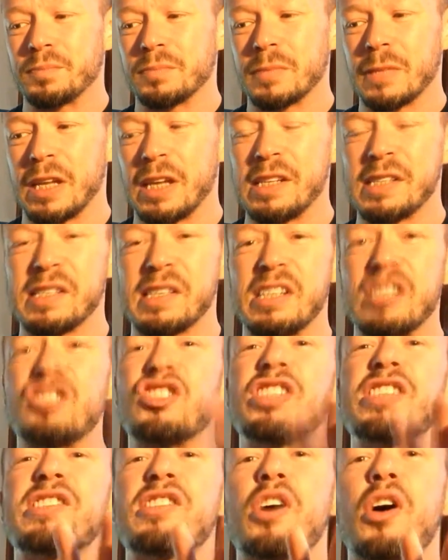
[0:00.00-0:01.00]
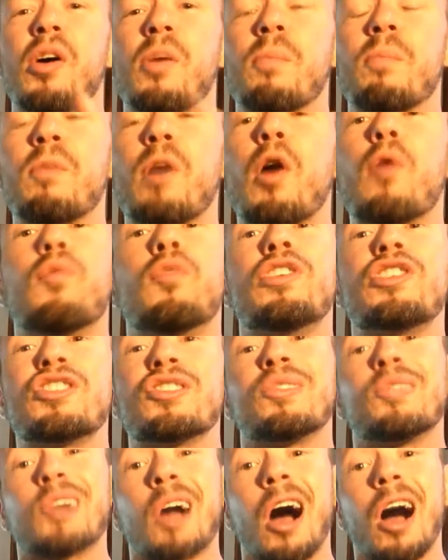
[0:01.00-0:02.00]
because um, just the
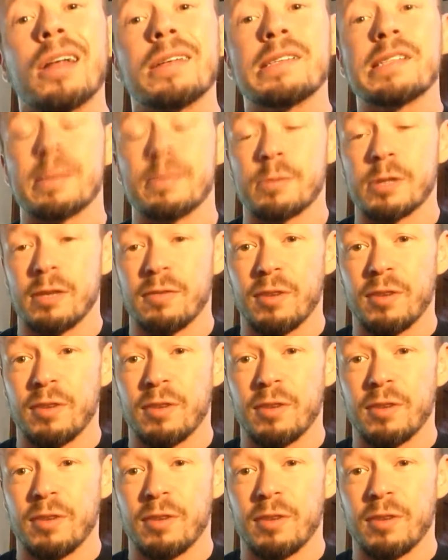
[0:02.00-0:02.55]
original concept